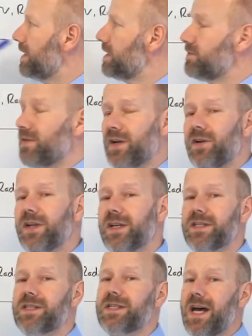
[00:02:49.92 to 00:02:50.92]
these
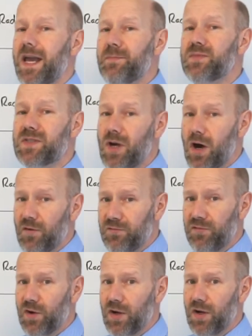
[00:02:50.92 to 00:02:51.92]
various types
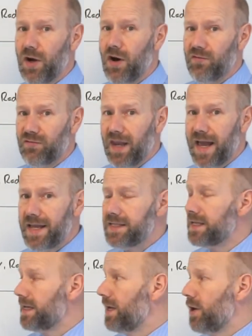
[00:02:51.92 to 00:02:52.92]
of, uh, of
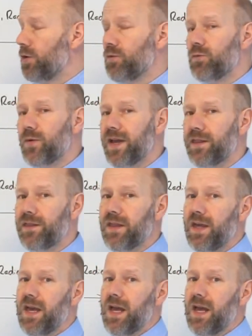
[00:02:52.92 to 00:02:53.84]
light with